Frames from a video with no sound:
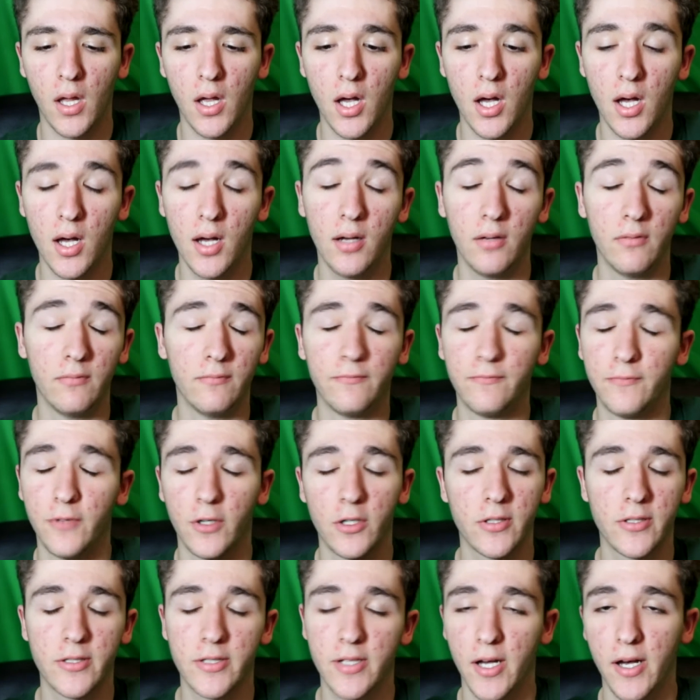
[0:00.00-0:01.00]
Uh,
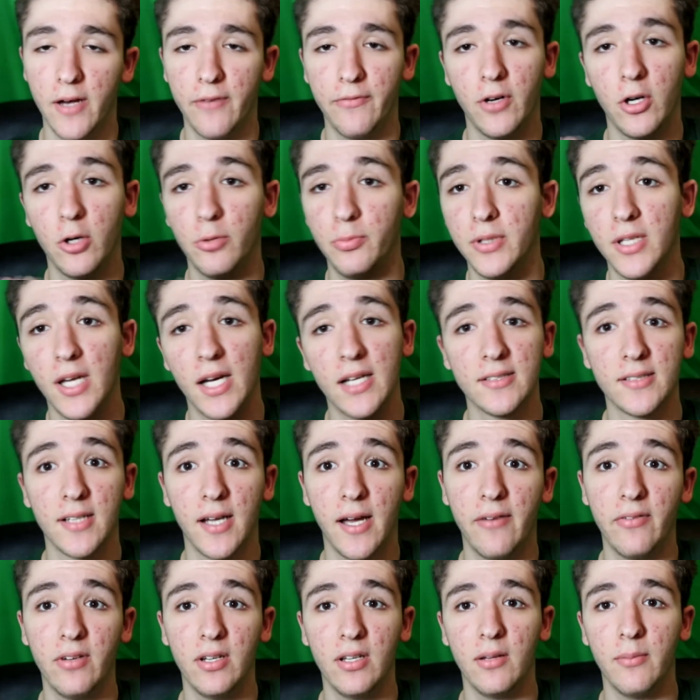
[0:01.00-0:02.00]
first off, I hope you guys are
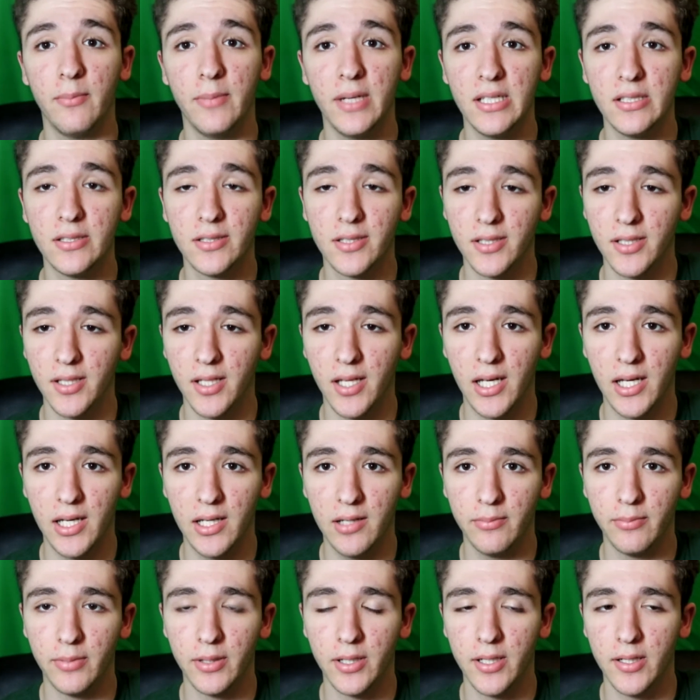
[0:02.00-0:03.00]
having an amazing
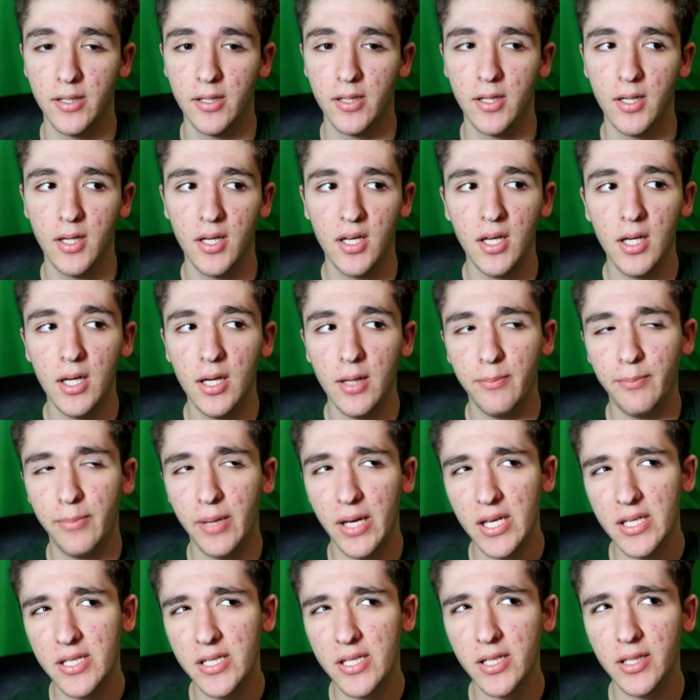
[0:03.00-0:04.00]
day, but
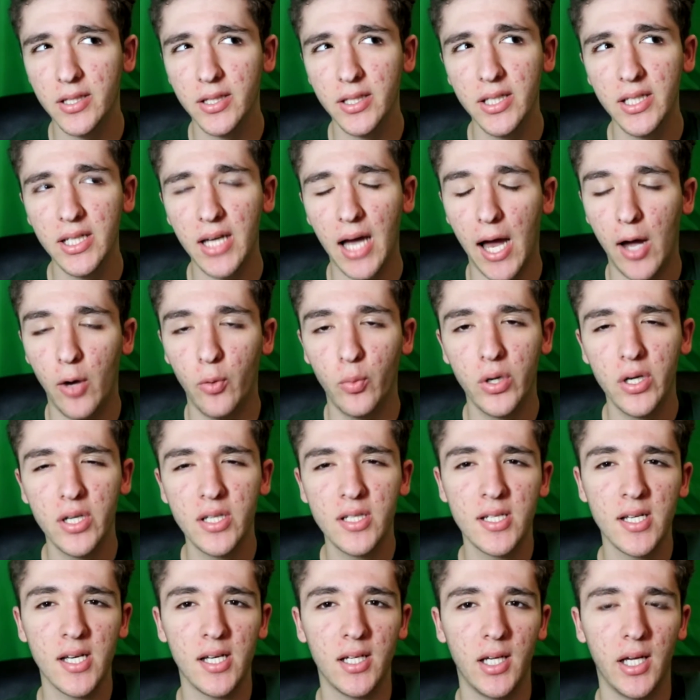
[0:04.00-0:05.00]
basically, I
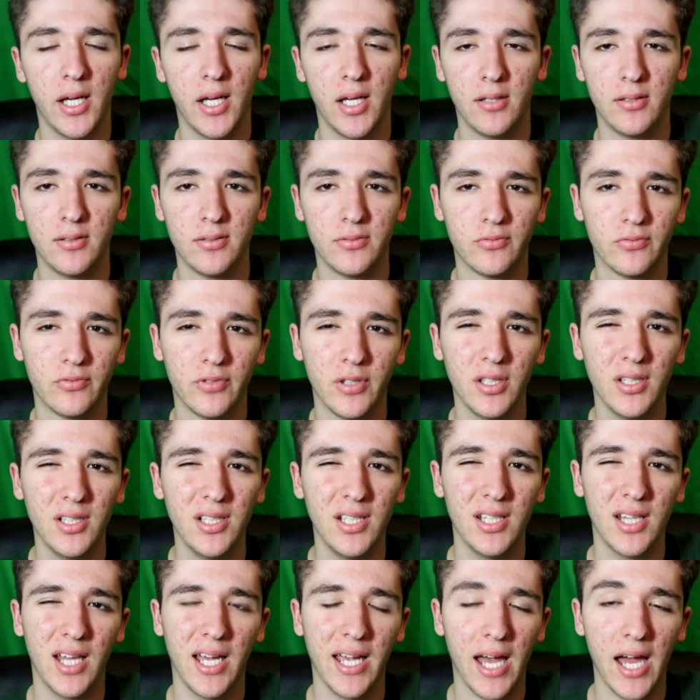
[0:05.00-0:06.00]
wanted to
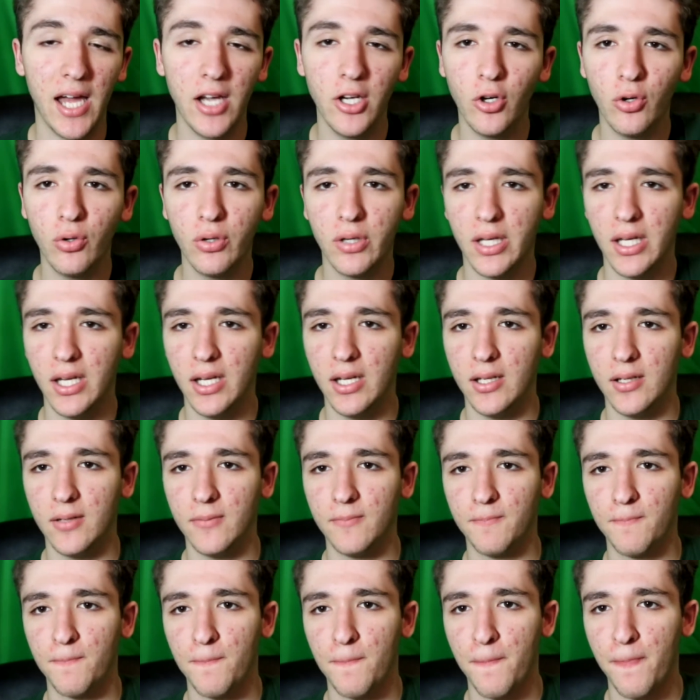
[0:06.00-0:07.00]
really, like, I don't get
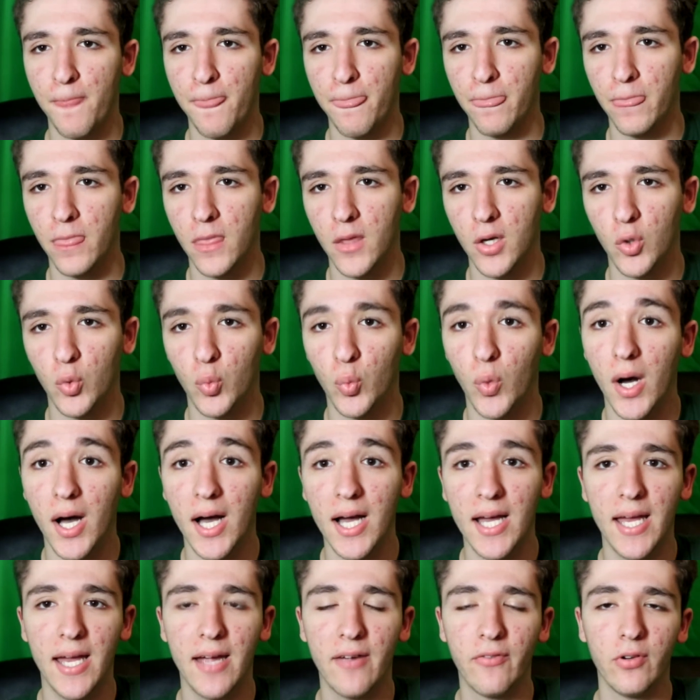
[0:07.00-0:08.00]
it.
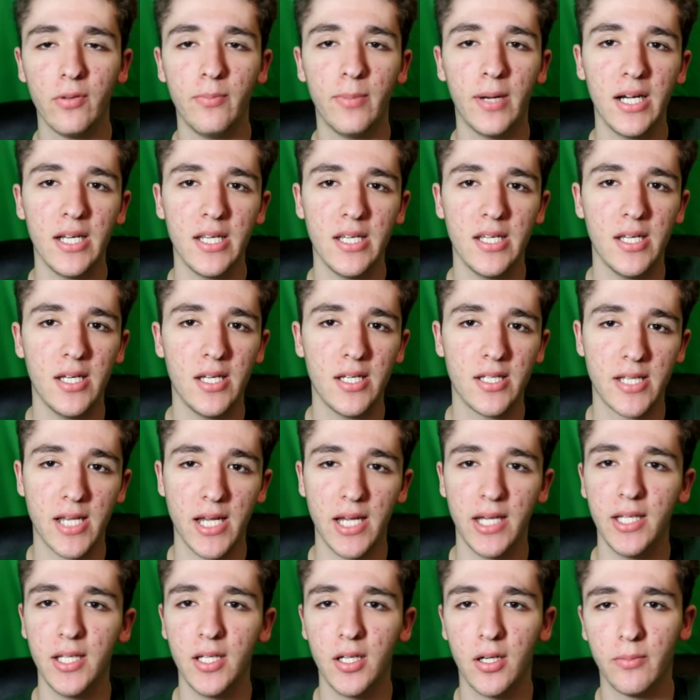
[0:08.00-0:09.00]
Why everybody is
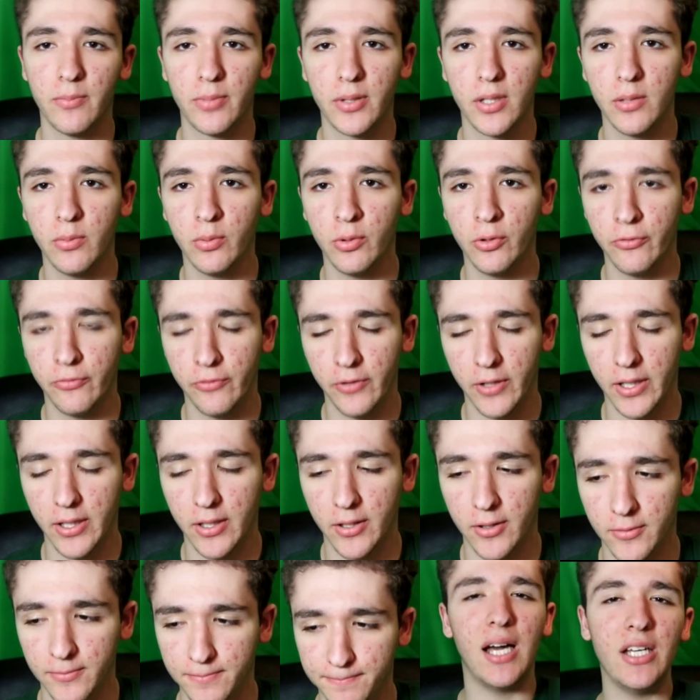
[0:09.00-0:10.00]
hating on Pretty Boy
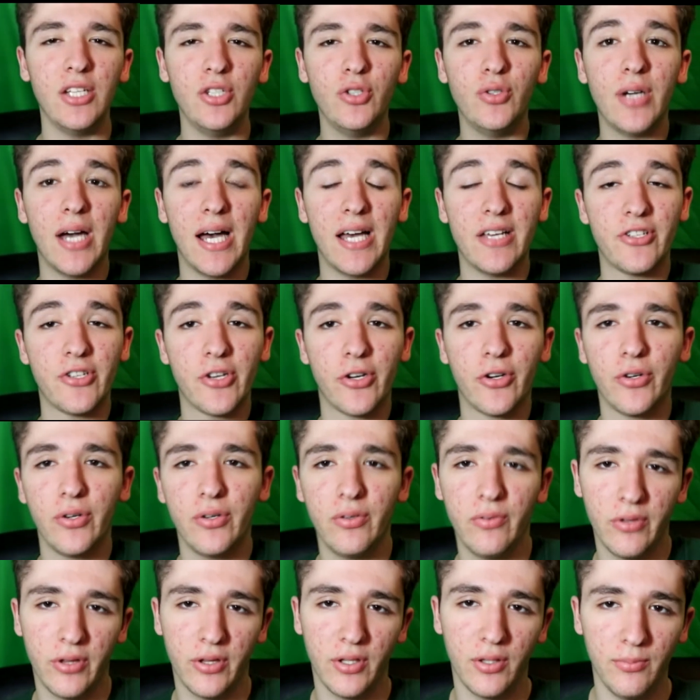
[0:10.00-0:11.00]
Fredo. How do you guys
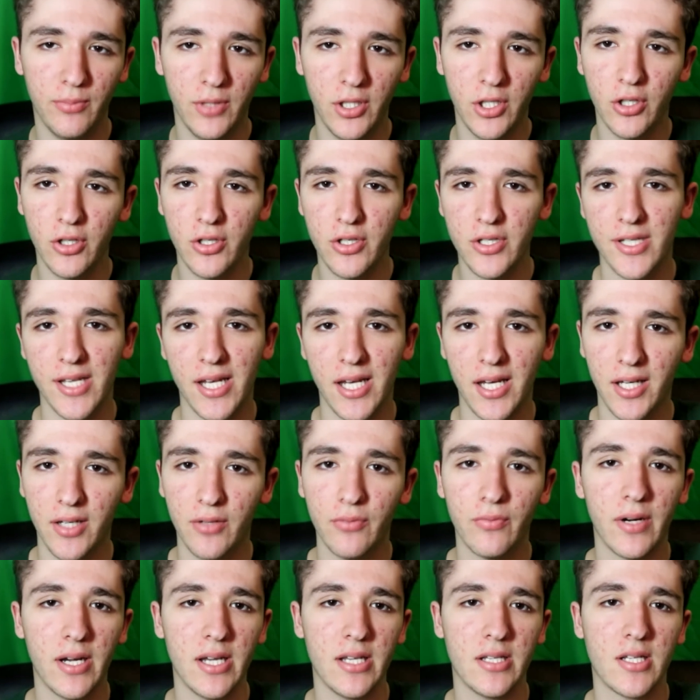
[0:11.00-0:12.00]
agree with him. You know, you say
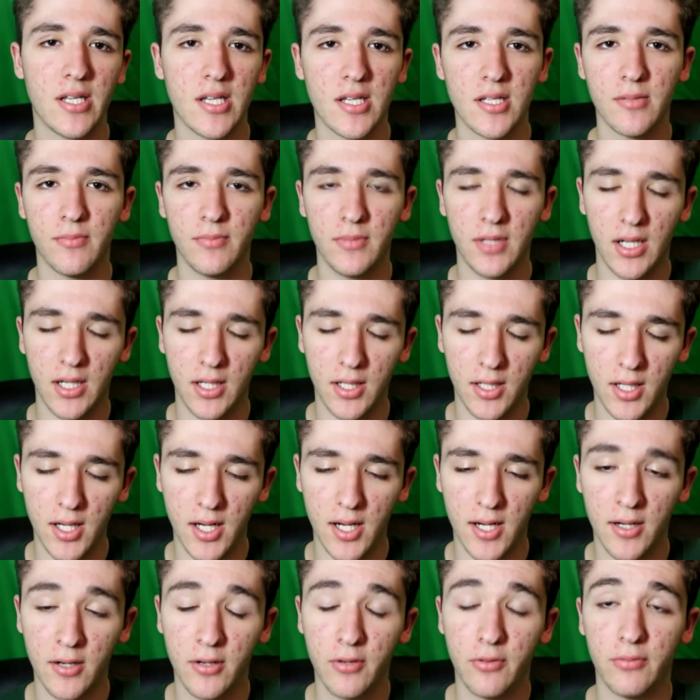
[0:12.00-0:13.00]
in racism, da da
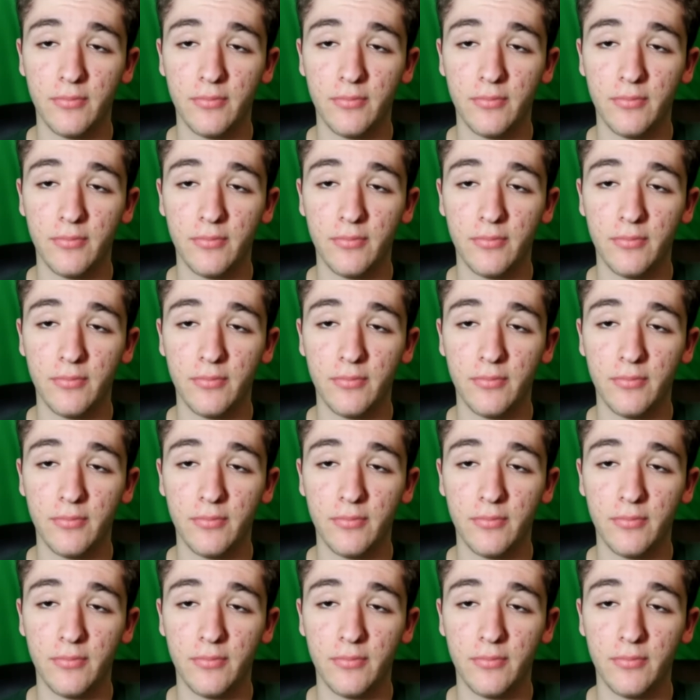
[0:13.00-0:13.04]
da.